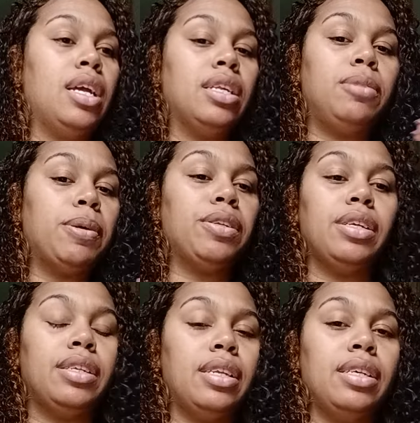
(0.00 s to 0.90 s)
This person
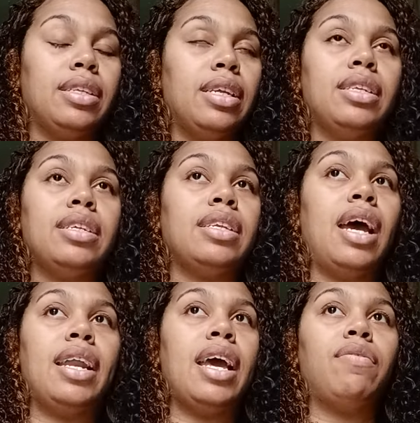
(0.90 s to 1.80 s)
is, is does
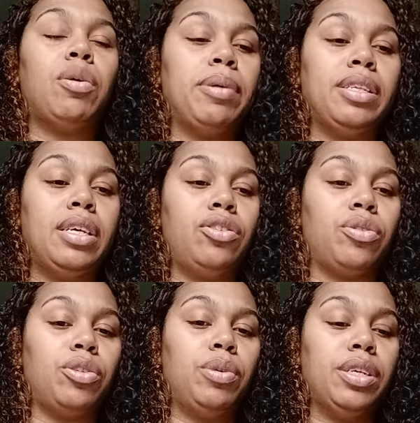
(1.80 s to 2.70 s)
not have your best
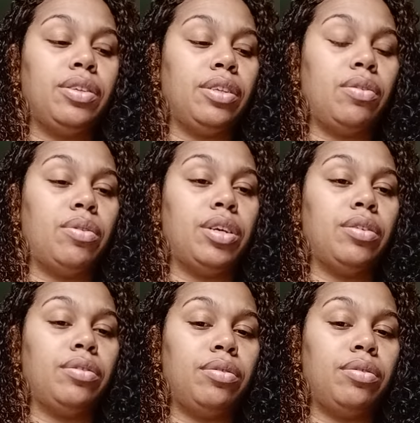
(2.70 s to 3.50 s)
interest. What else is going on?